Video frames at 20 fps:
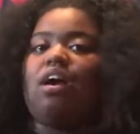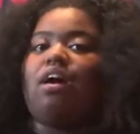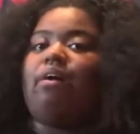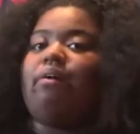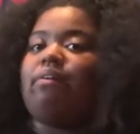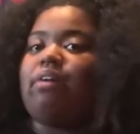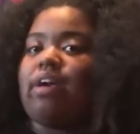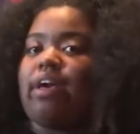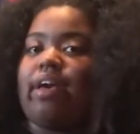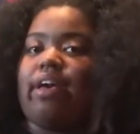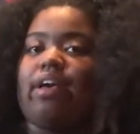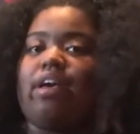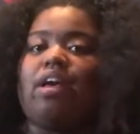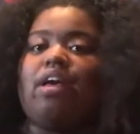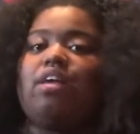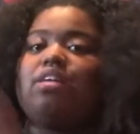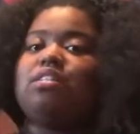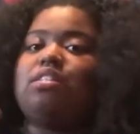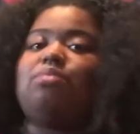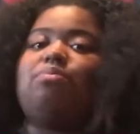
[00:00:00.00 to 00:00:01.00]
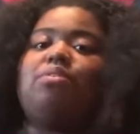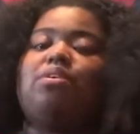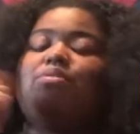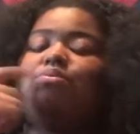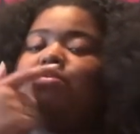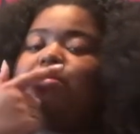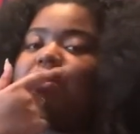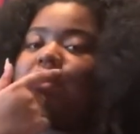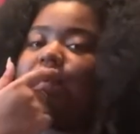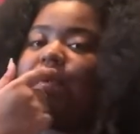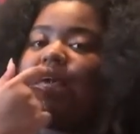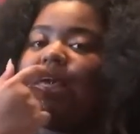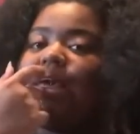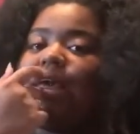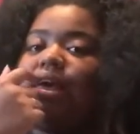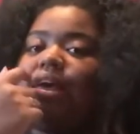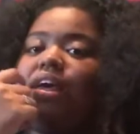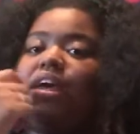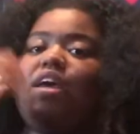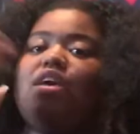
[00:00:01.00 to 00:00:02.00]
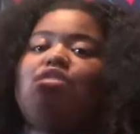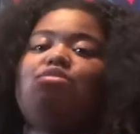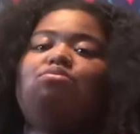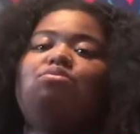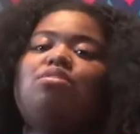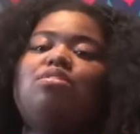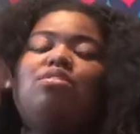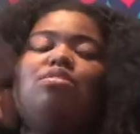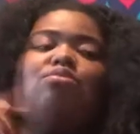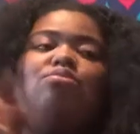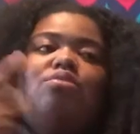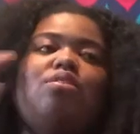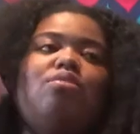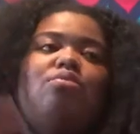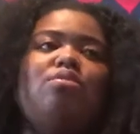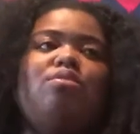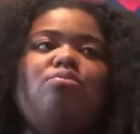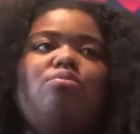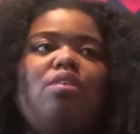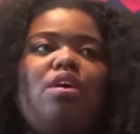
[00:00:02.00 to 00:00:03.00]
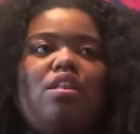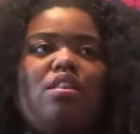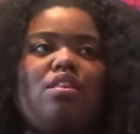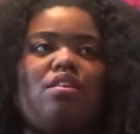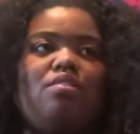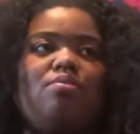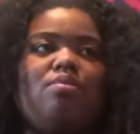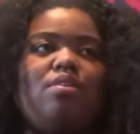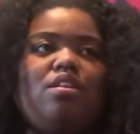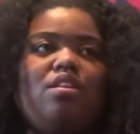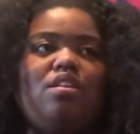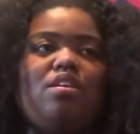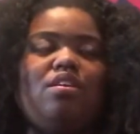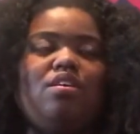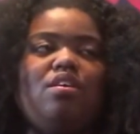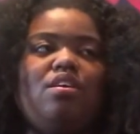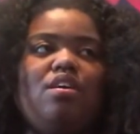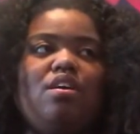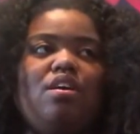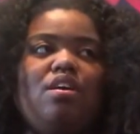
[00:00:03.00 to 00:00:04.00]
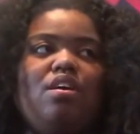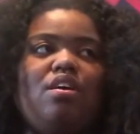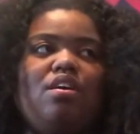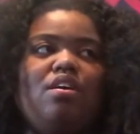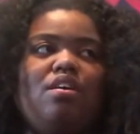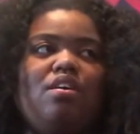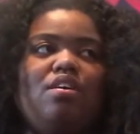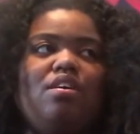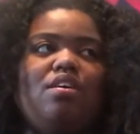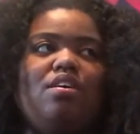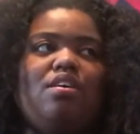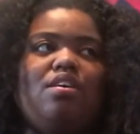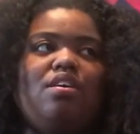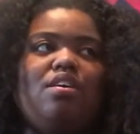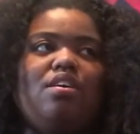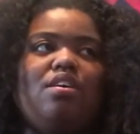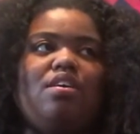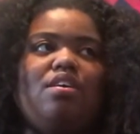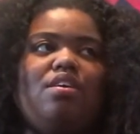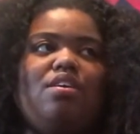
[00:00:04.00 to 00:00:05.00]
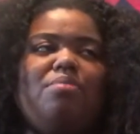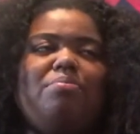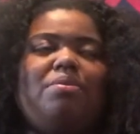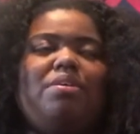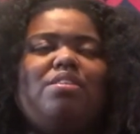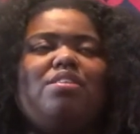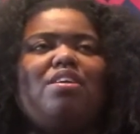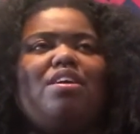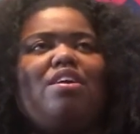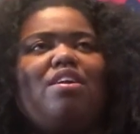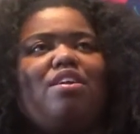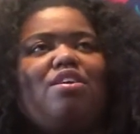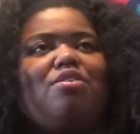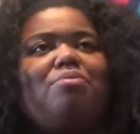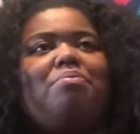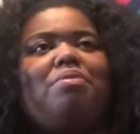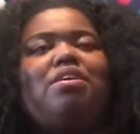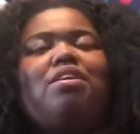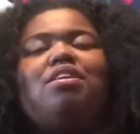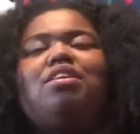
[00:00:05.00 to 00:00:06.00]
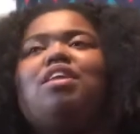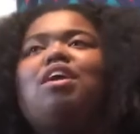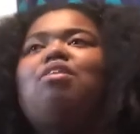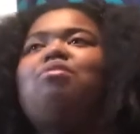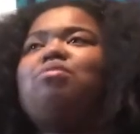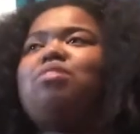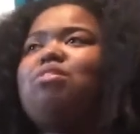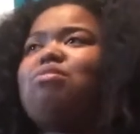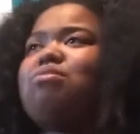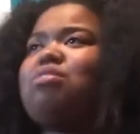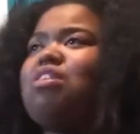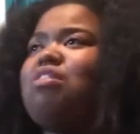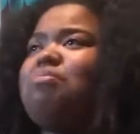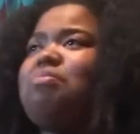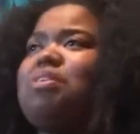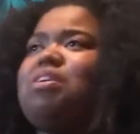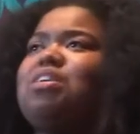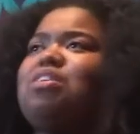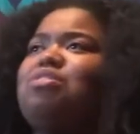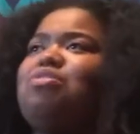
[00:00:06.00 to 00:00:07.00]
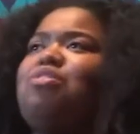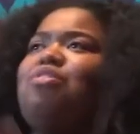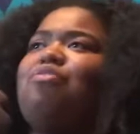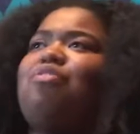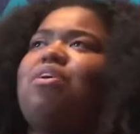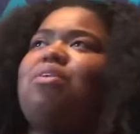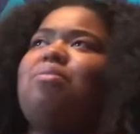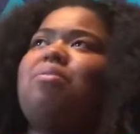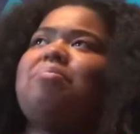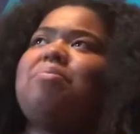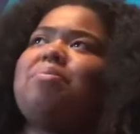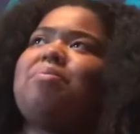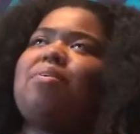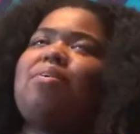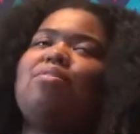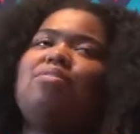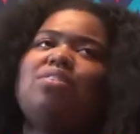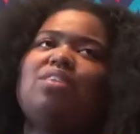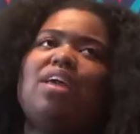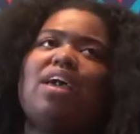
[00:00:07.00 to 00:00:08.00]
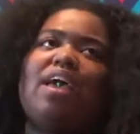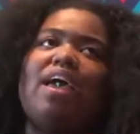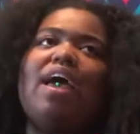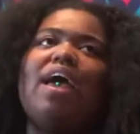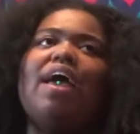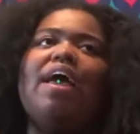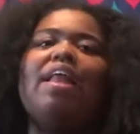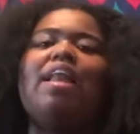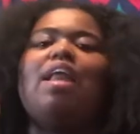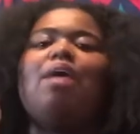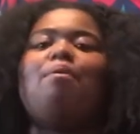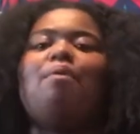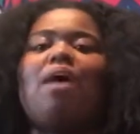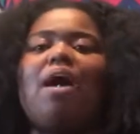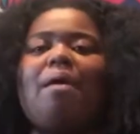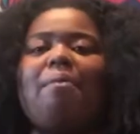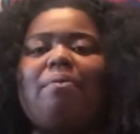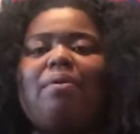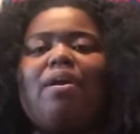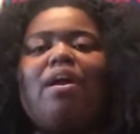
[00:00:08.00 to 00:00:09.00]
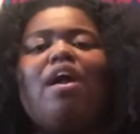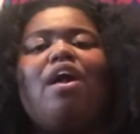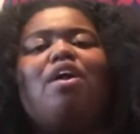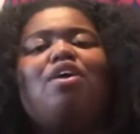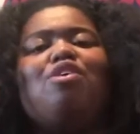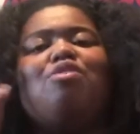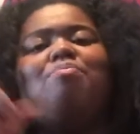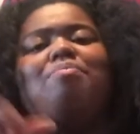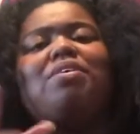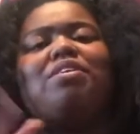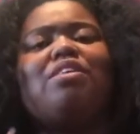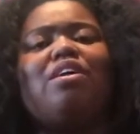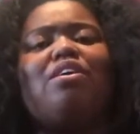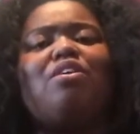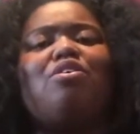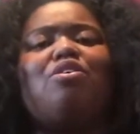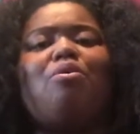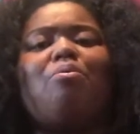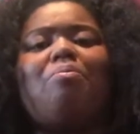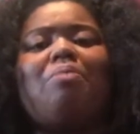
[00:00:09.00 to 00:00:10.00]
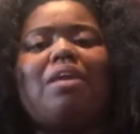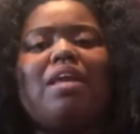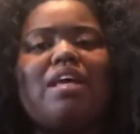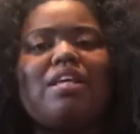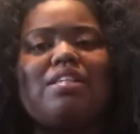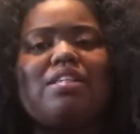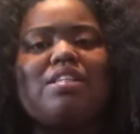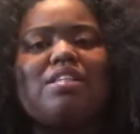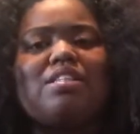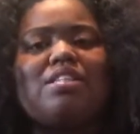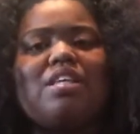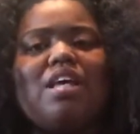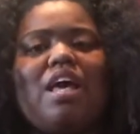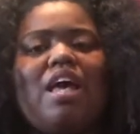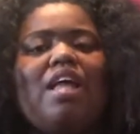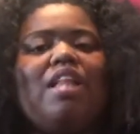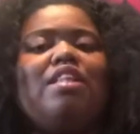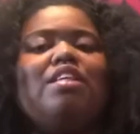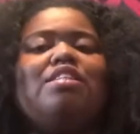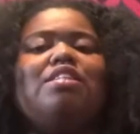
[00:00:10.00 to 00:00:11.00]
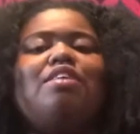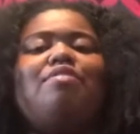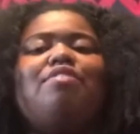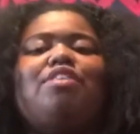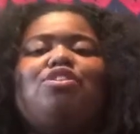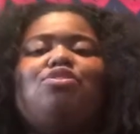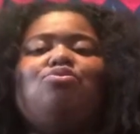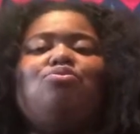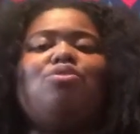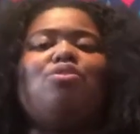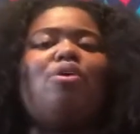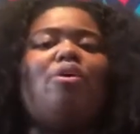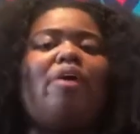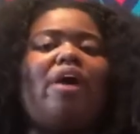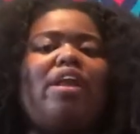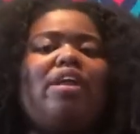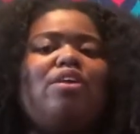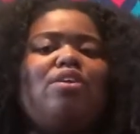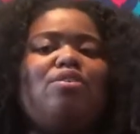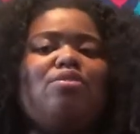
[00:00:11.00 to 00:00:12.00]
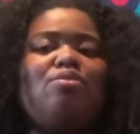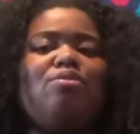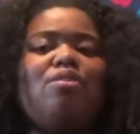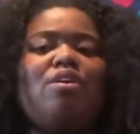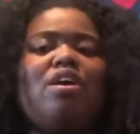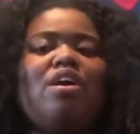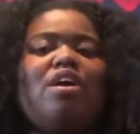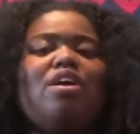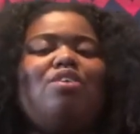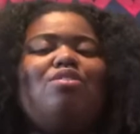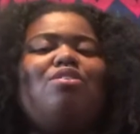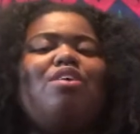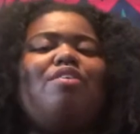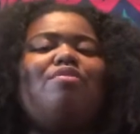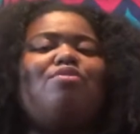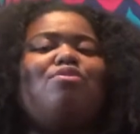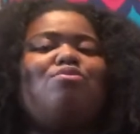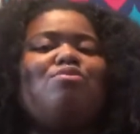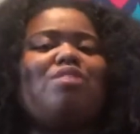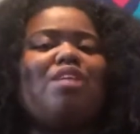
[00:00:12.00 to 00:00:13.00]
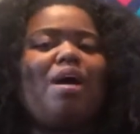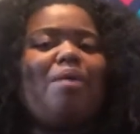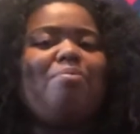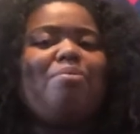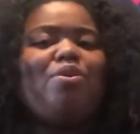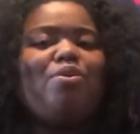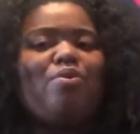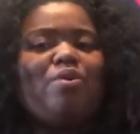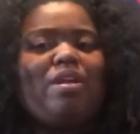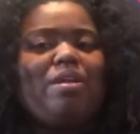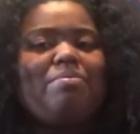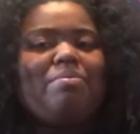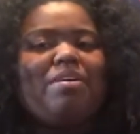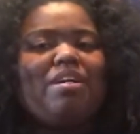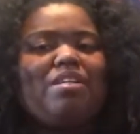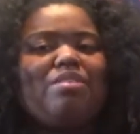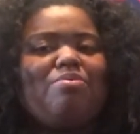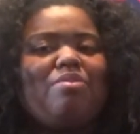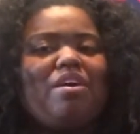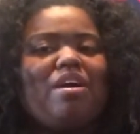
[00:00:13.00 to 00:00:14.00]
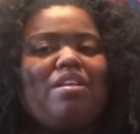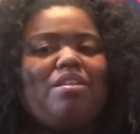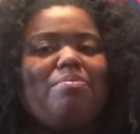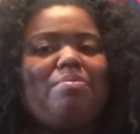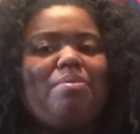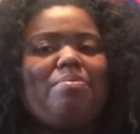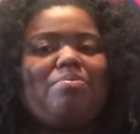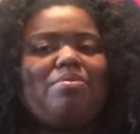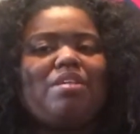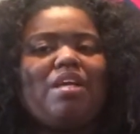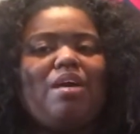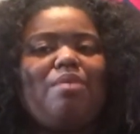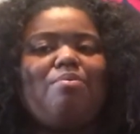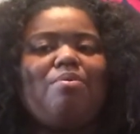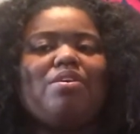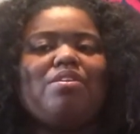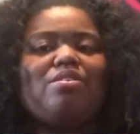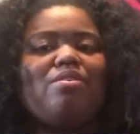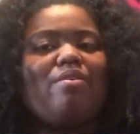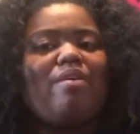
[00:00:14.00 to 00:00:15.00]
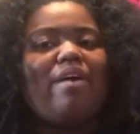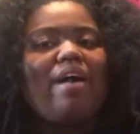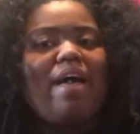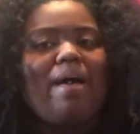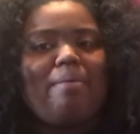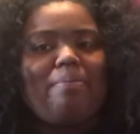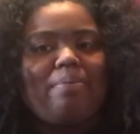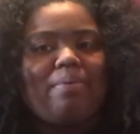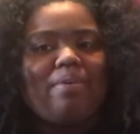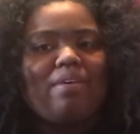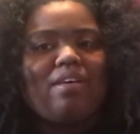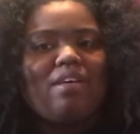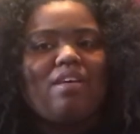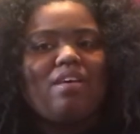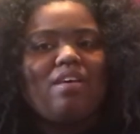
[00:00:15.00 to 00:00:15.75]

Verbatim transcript: Okay, see, when you're scared, you, you don't do nothing, really. You be scared, and you be doubting yourself because you're afraid what people gonna say, and then what happened? You miss out on your blessings. The stuff that you know how to do, if you stop doing it because of what other people say, what's going to happen?